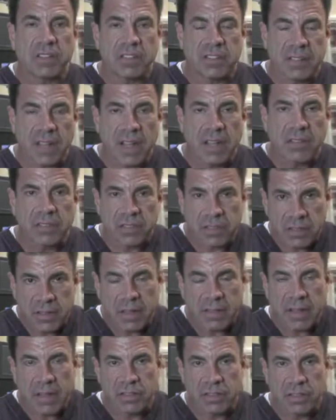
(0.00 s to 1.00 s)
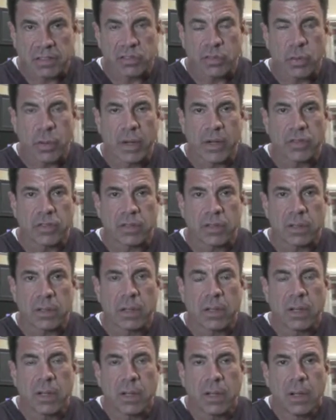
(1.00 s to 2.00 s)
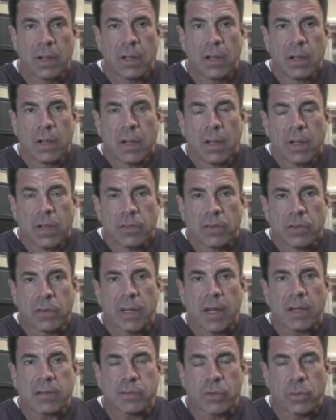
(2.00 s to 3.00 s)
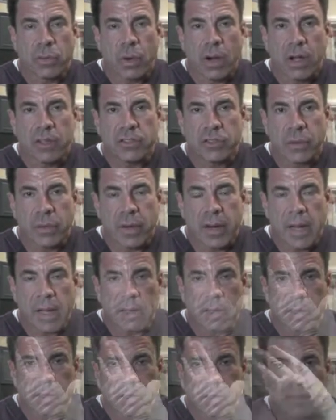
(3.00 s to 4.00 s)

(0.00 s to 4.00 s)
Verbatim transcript: stents in that situation. So Dr. Raju Neglin